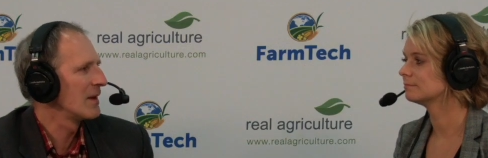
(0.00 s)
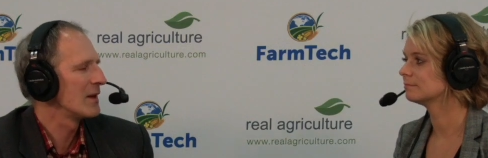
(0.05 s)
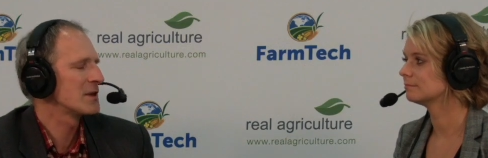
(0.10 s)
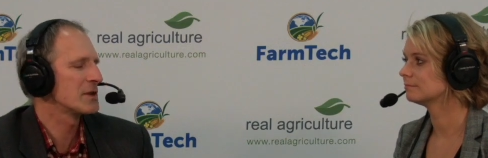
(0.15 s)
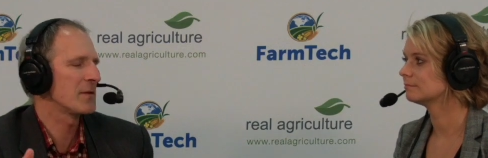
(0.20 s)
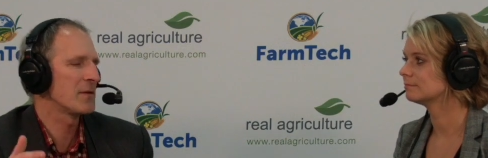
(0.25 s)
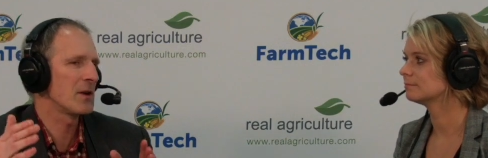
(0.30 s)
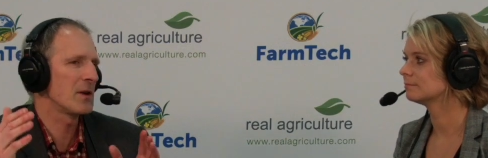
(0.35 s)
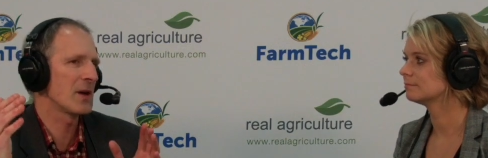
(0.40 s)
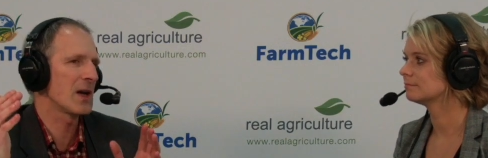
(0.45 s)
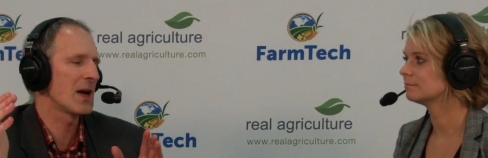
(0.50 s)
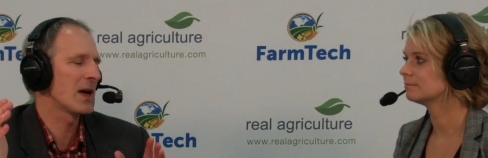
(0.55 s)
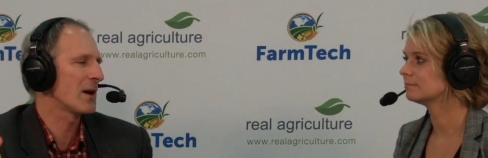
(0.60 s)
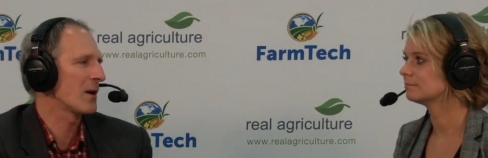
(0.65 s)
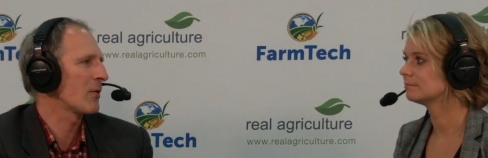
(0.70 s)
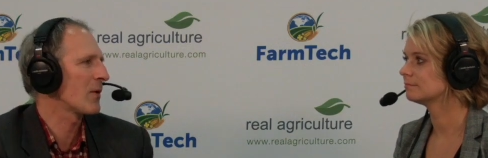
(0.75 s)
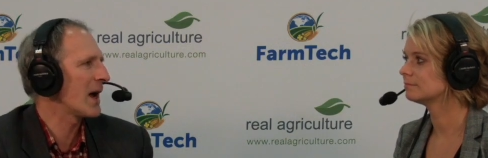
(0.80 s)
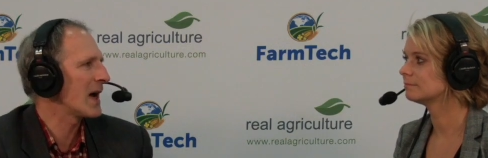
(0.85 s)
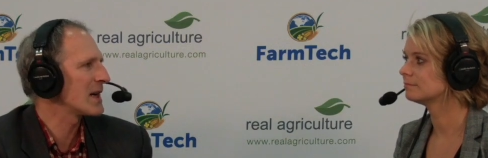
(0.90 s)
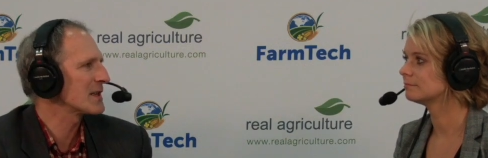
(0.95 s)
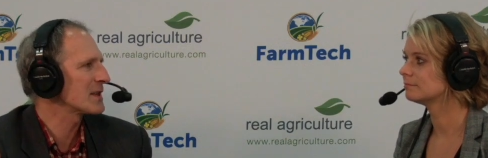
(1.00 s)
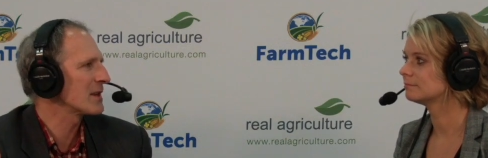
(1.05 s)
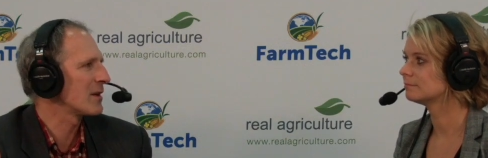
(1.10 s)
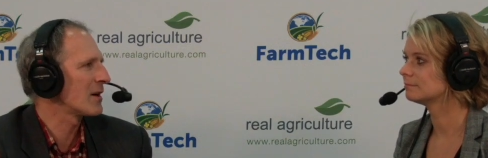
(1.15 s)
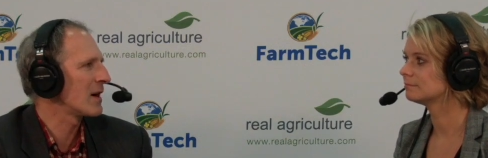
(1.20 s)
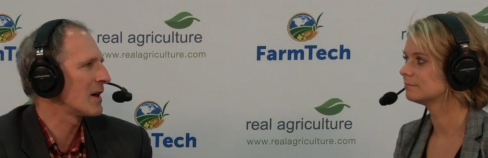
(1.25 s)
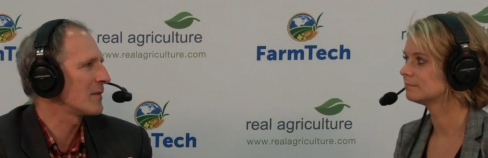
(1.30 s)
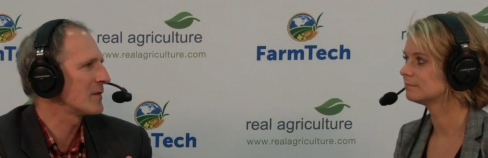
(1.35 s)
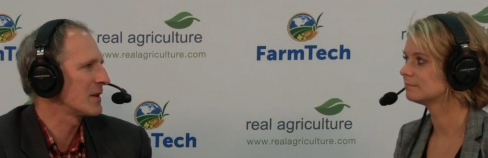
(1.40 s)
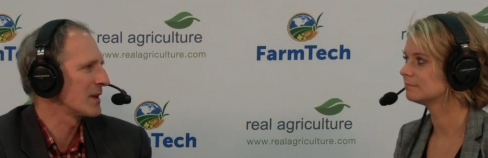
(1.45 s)
Speaker 1: So if you can kind of grass it
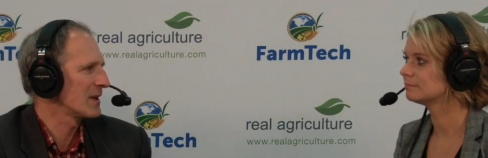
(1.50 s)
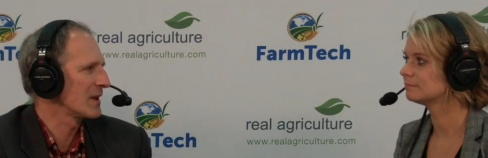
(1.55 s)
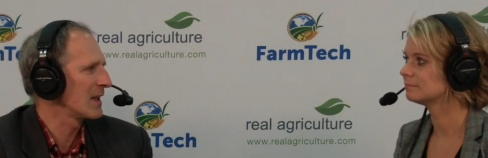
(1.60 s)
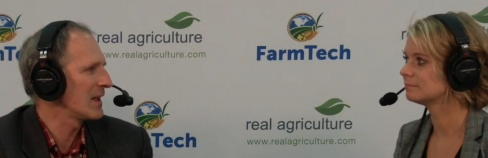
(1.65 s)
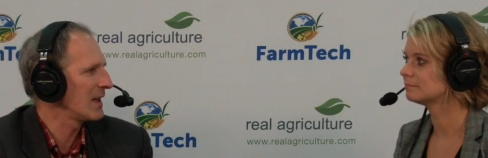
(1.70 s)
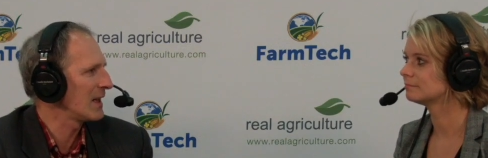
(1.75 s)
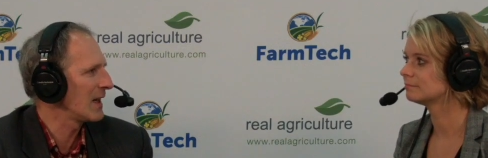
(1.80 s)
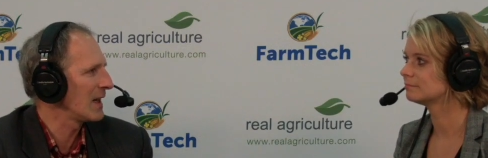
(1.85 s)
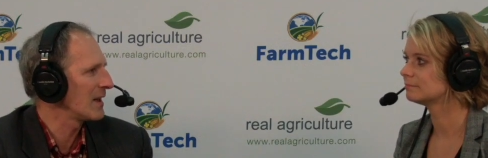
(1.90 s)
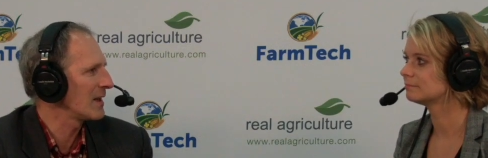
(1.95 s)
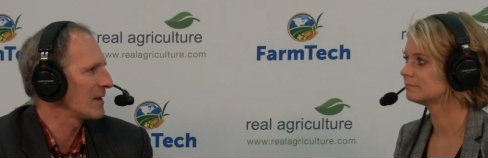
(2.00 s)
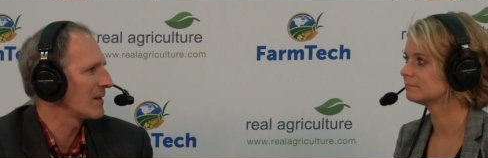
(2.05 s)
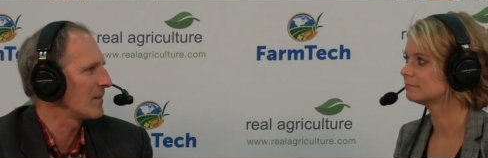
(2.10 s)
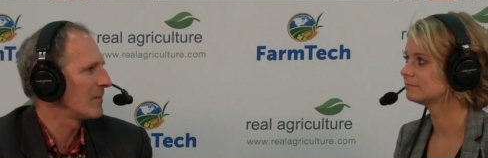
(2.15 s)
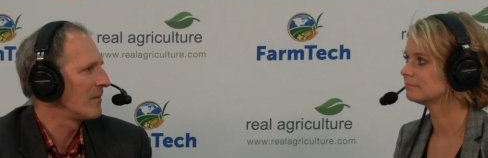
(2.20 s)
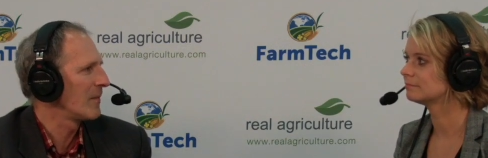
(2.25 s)
off, delineate it,